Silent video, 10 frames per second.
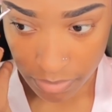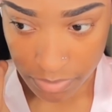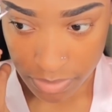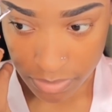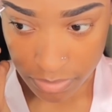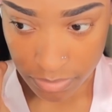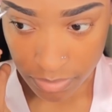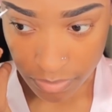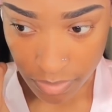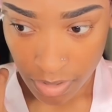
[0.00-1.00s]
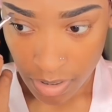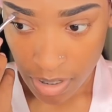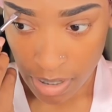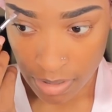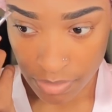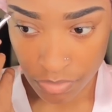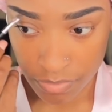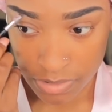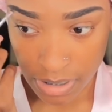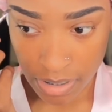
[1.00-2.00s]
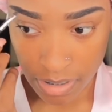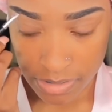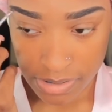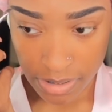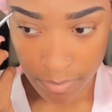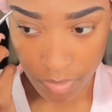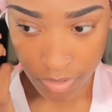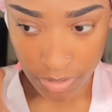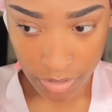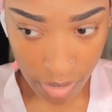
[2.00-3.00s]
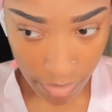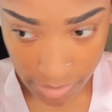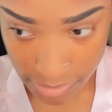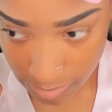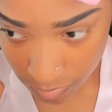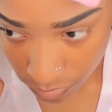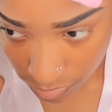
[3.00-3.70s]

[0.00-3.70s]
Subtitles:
which is, you know, all I do is, like I said earlier, you already seen me do this